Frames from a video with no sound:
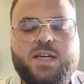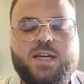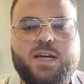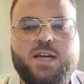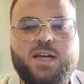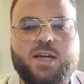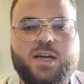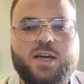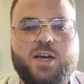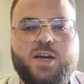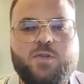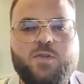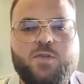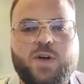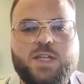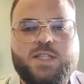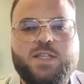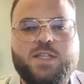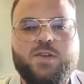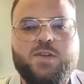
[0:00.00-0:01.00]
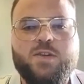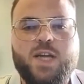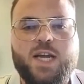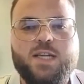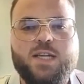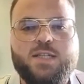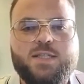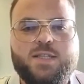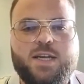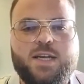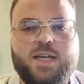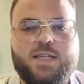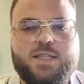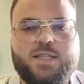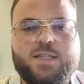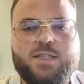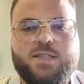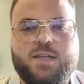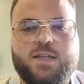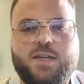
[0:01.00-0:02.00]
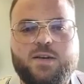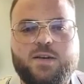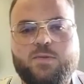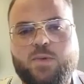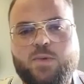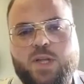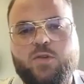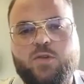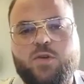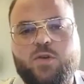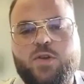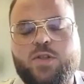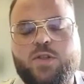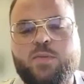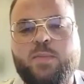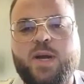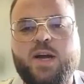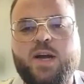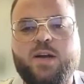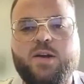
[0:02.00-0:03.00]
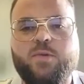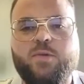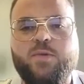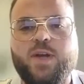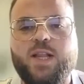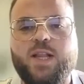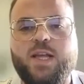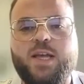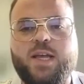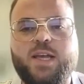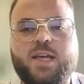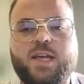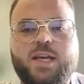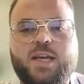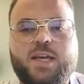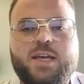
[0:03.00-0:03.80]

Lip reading: across the United States, North America, really.